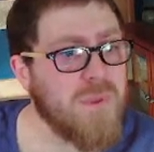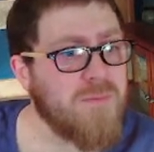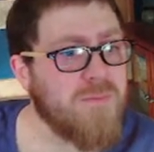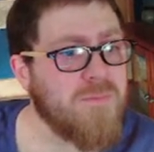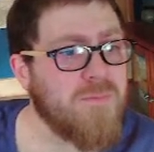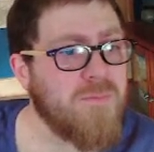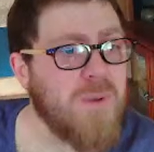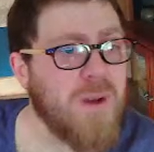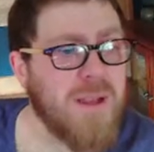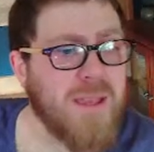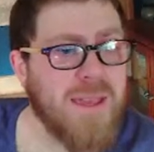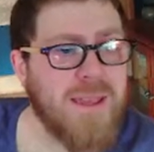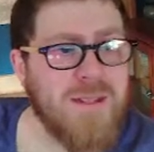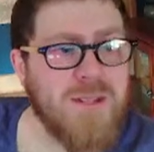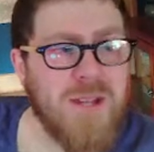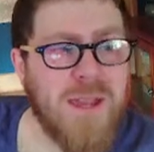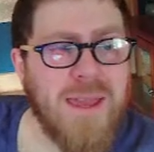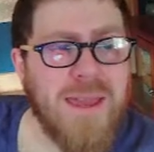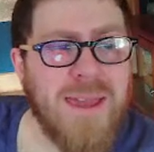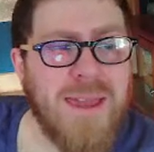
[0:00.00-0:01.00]
Fucking
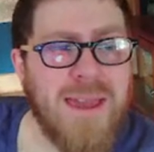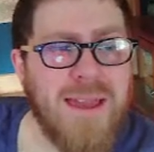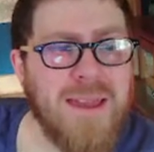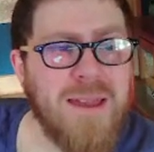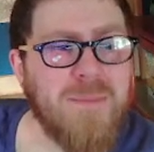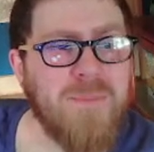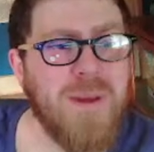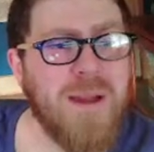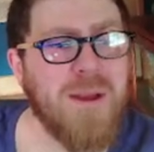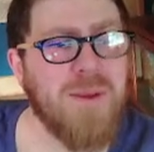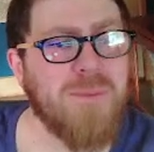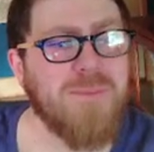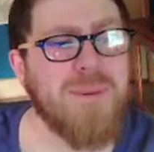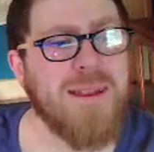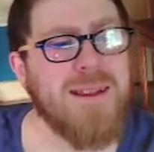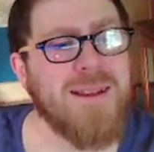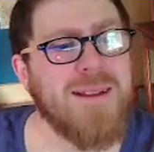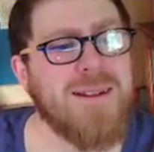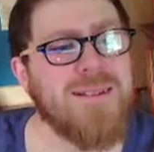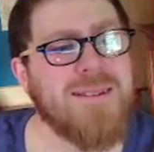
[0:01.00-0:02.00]
JK, a better
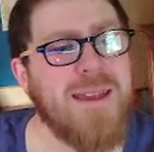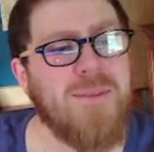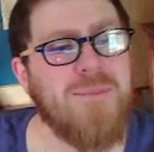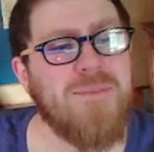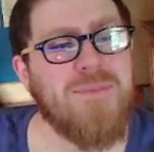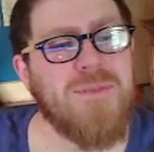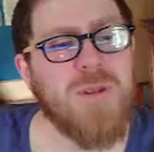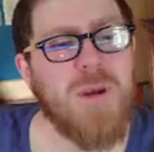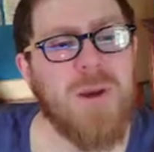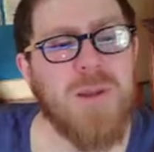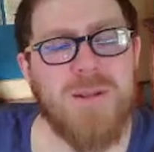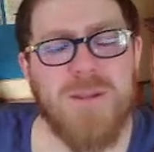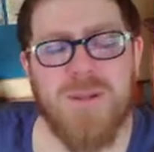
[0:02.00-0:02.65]
written 10th Doctor,